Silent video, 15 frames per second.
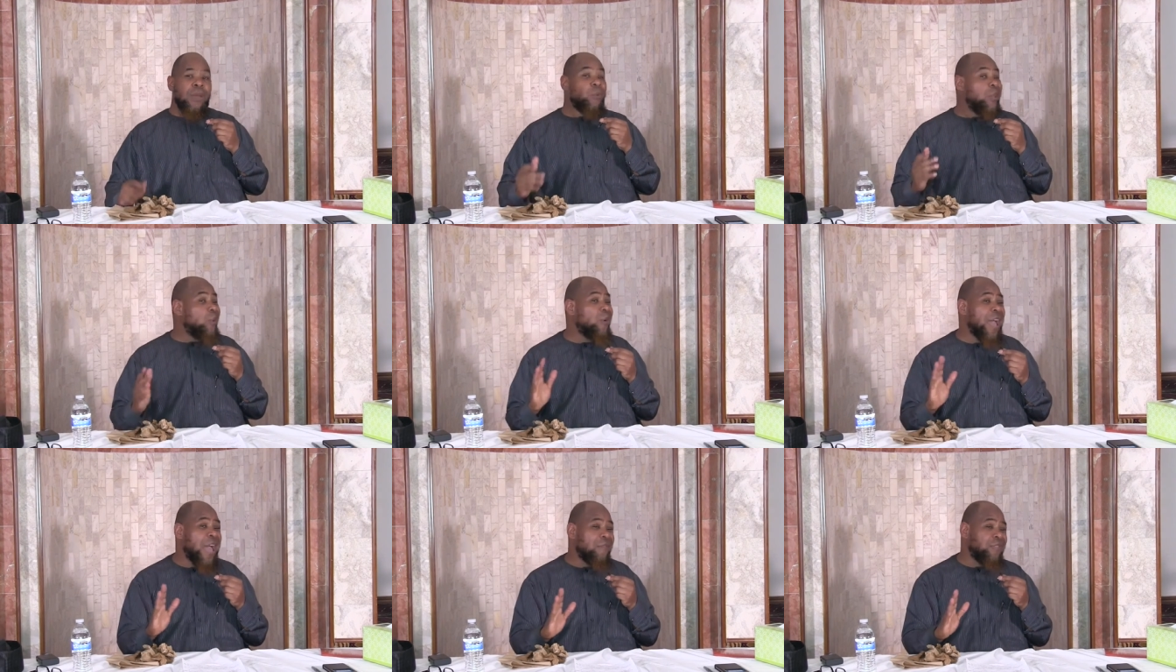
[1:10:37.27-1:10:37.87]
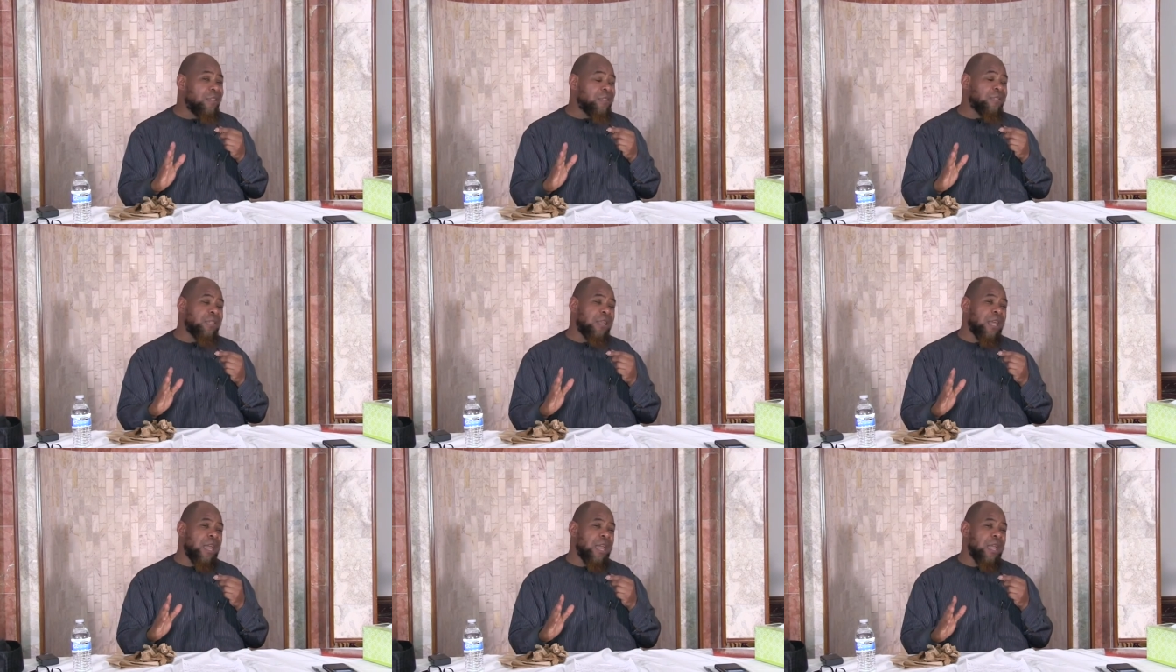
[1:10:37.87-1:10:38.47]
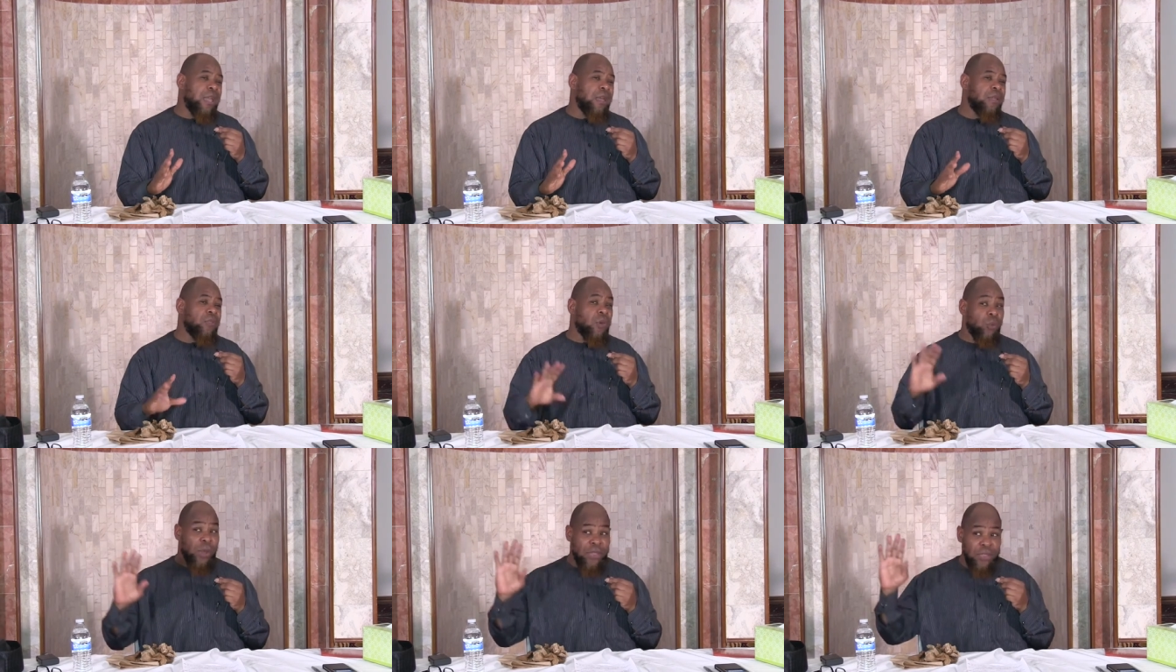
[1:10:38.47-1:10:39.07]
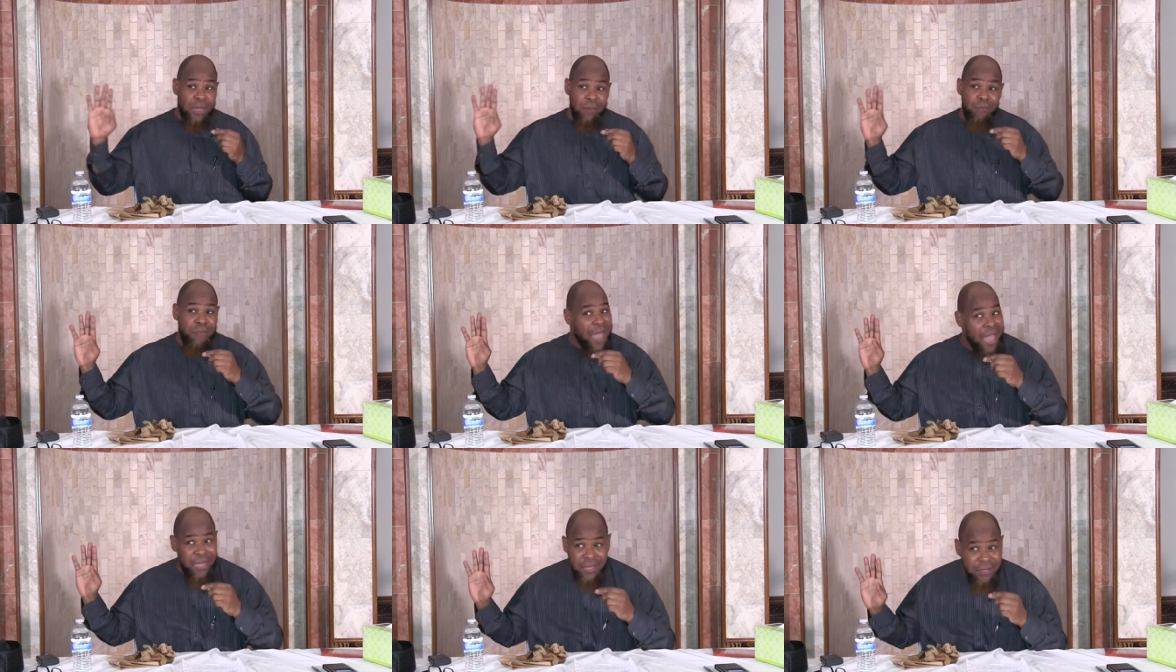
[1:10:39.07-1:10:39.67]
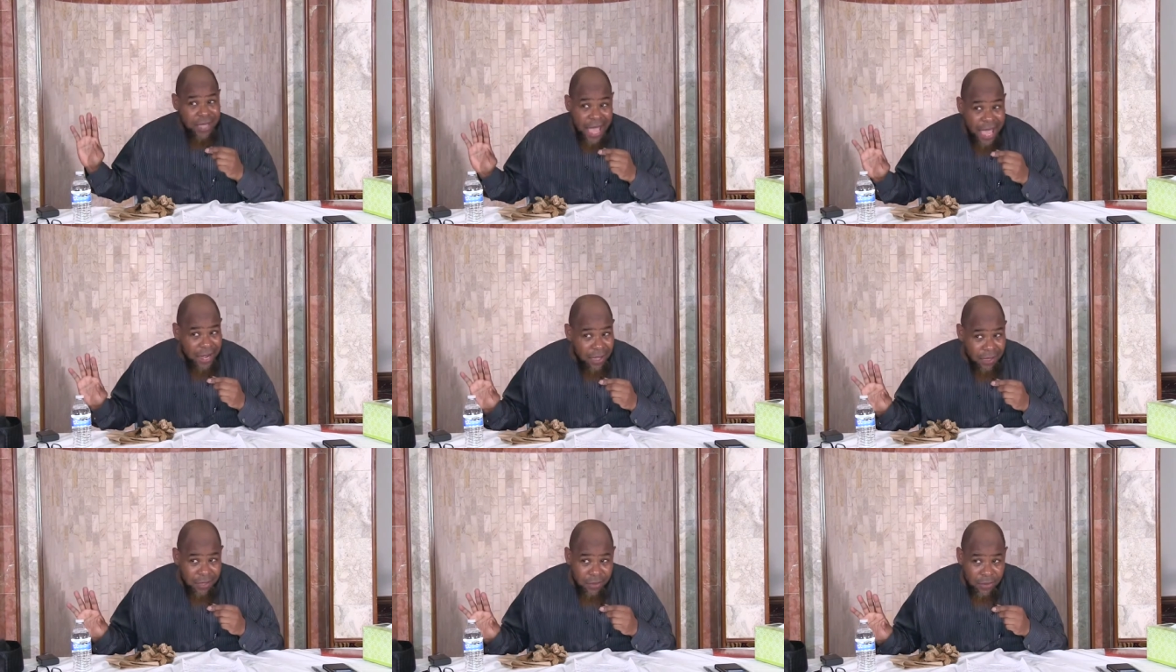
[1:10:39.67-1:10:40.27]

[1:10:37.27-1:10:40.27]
And we don't have this today the way the companions had.